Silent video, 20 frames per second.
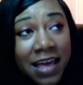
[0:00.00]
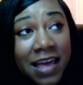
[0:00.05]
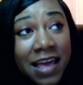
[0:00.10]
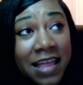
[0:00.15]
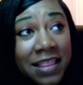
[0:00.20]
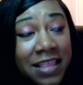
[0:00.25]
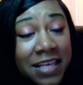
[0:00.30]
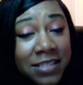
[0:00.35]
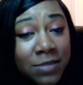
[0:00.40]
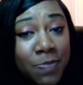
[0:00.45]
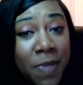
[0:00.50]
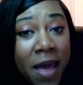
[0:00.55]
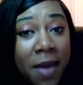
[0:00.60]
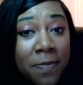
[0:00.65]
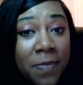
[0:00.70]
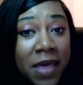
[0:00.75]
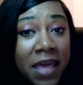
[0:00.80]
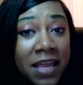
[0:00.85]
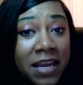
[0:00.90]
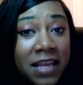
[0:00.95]
And this
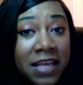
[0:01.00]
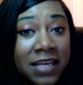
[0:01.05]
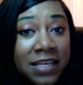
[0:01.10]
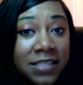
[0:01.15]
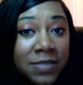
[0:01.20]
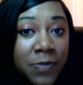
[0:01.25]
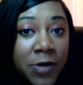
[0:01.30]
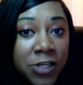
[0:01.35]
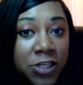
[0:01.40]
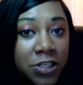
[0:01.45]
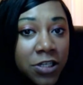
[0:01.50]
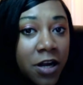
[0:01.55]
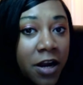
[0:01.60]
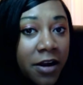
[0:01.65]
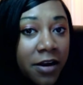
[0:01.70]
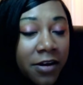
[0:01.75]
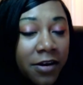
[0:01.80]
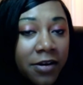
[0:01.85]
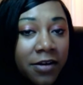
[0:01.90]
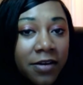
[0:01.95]
Batman is much
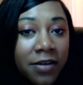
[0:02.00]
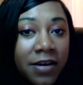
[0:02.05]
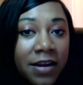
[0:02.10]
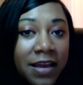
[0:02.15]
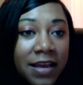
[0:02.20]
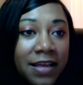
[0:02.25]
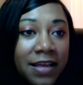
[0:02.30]
darker